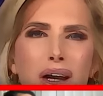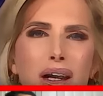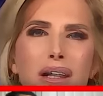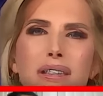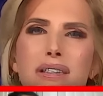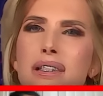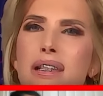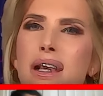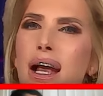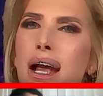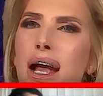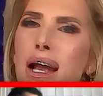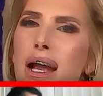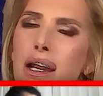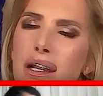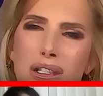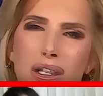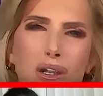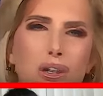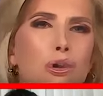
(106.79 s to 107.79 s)
friends
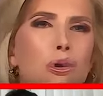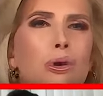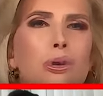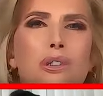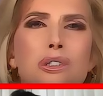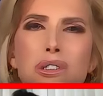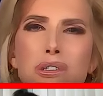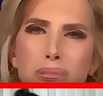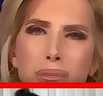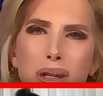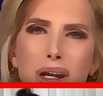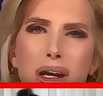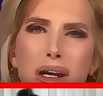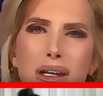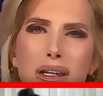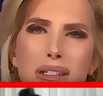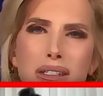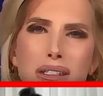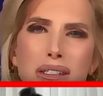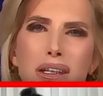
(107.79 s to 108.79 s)
and it's a gorgeous
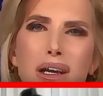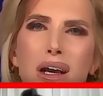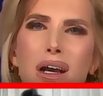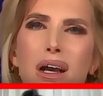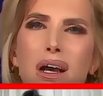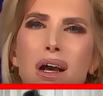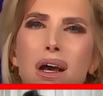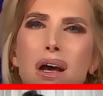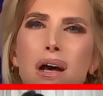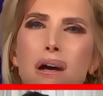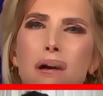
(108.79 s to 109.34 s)
place,